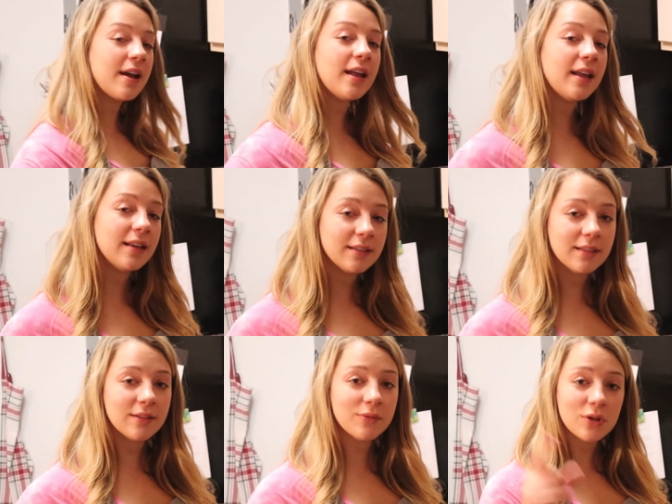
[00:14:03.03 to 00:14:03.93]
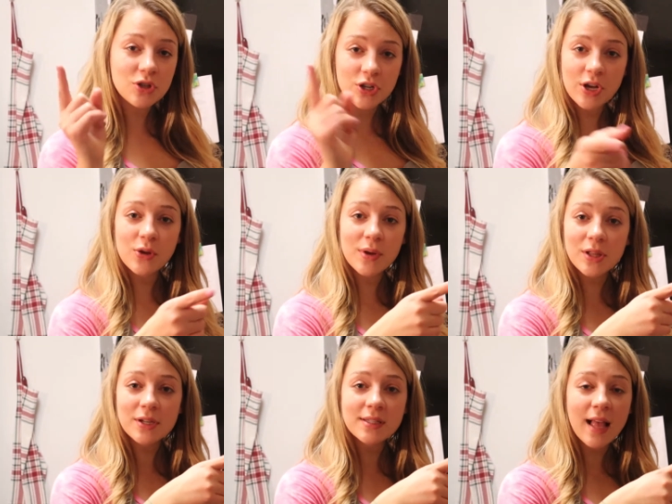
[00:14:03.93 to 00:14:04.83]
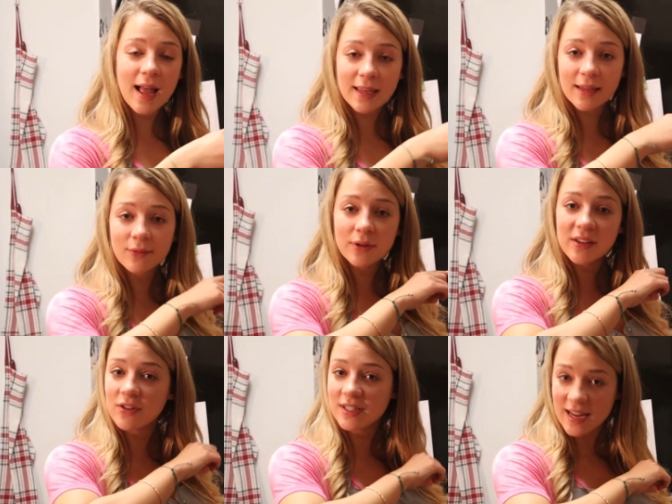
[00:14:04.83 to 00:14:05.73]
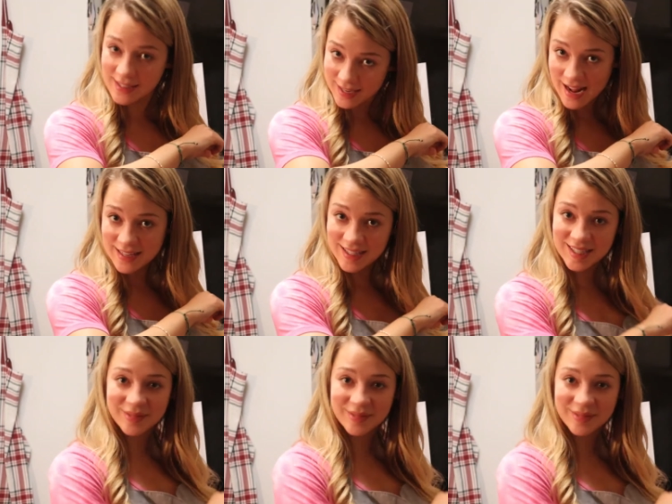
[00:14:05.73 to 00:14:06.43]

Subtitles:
and we'll show you what it looks like, and we'll give you a taste test.